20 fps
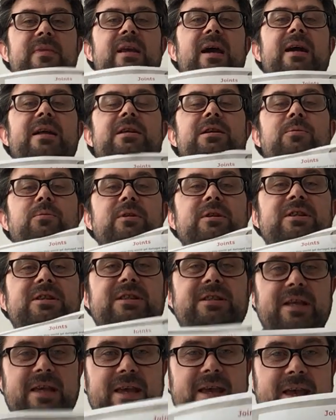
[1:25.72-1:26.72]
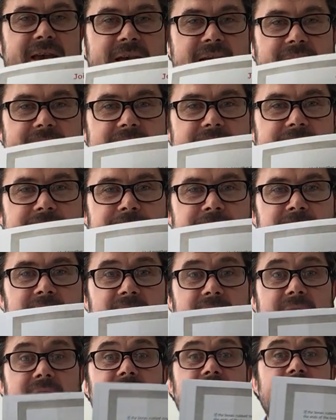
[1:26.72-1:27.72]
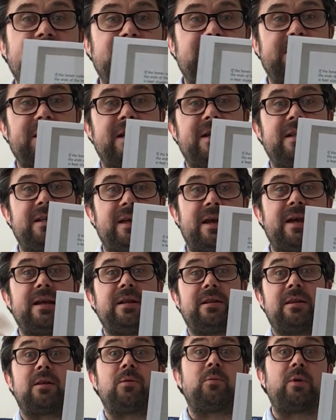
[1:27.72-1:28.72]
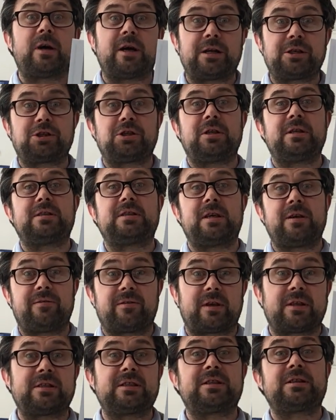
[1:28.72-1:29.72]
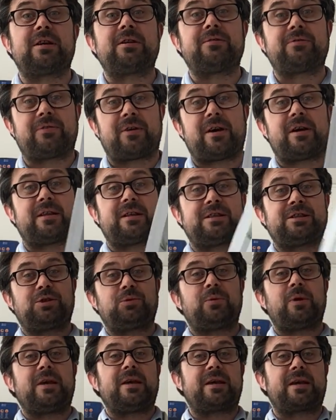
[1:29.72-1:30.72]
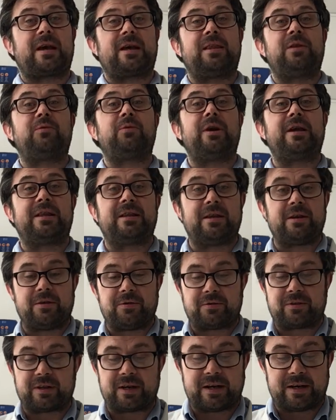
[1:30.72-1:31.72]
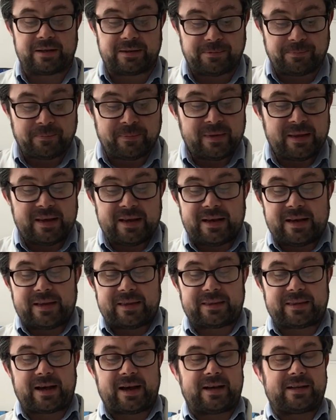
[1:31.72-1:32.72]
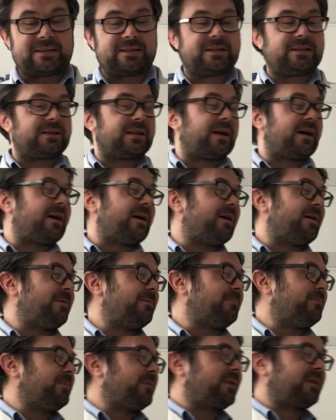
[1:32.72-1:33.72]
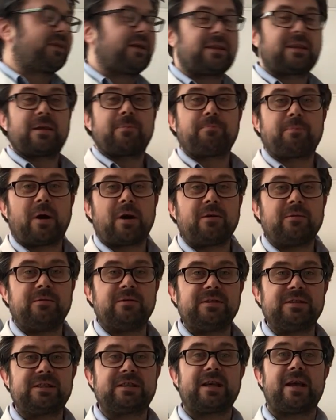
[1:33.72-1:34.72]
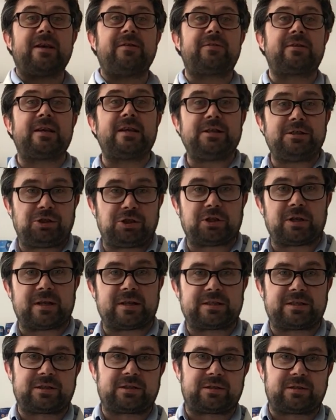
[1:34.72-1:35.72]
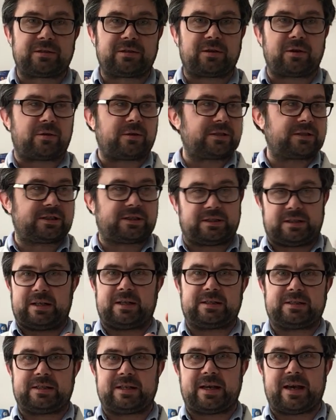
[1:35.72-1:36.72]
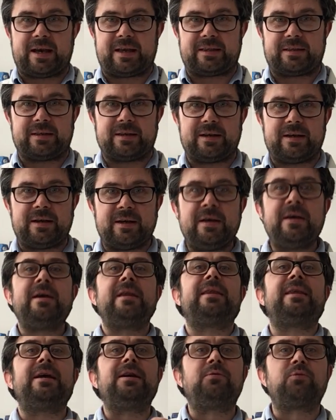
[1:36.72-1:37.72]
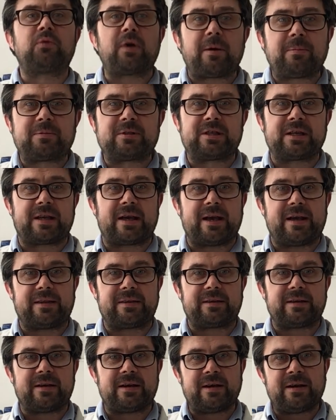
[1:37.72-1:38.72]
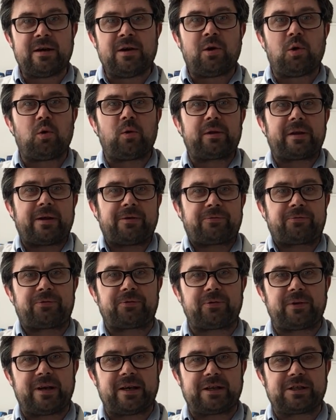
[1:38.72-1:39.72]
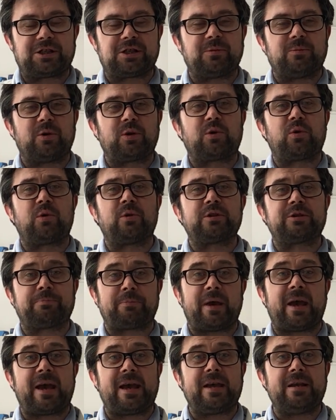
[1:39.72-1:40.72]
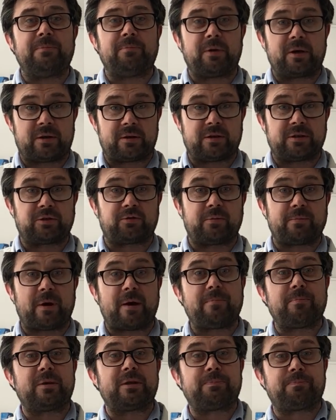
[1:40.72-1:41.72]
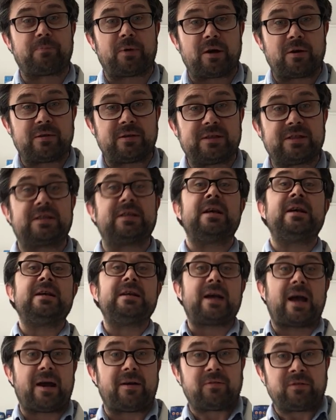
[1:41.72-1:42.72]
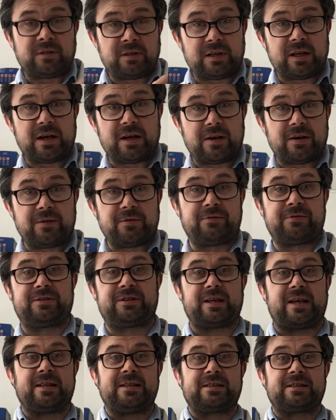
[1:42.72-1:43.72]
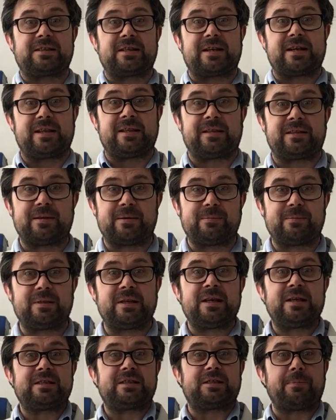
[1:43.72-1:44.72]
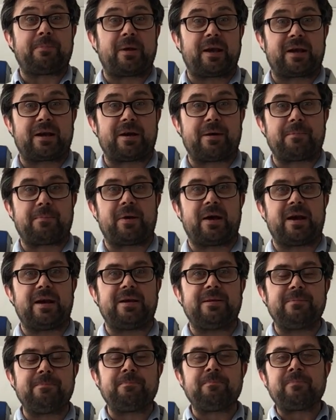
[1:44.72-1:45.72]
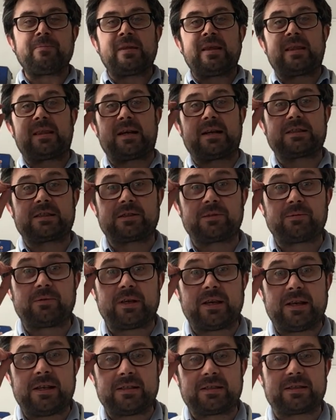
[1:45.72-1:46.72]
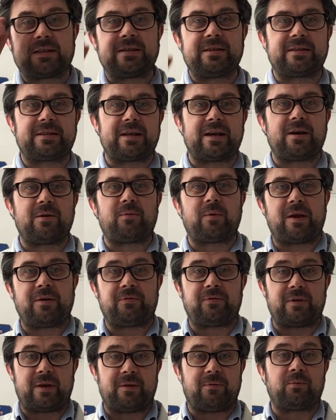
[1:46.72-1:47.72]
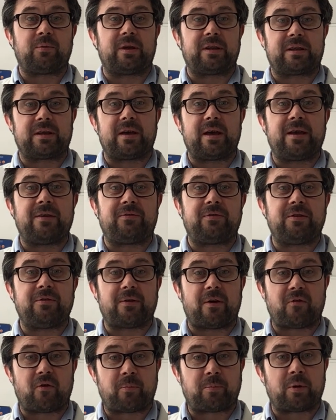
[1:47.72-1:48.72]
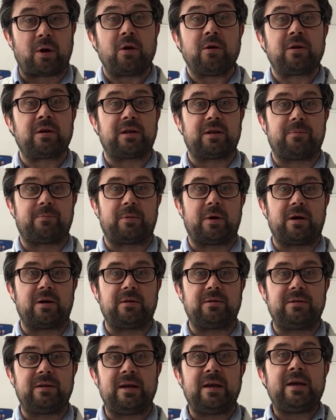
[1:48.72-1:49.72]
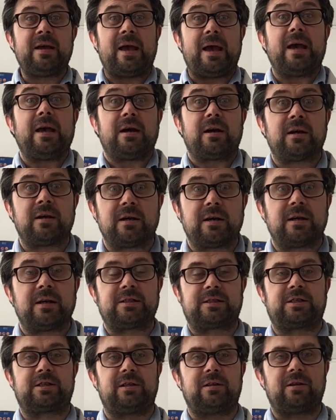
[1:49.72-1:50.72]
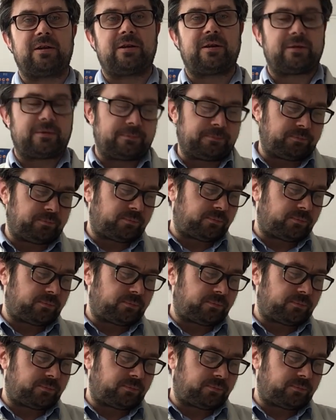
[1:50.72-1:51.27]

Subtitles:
And you will see here, and you've seen in the worksheets that you've done so far this week and the reading that you've done, that the bones, if they just got stuck together, they'd rub together, all that friction will cause pain, because remember, bones have nerves inside them to pick up pain. That's the reason that if you've ever broken a bone, it hurts a lot.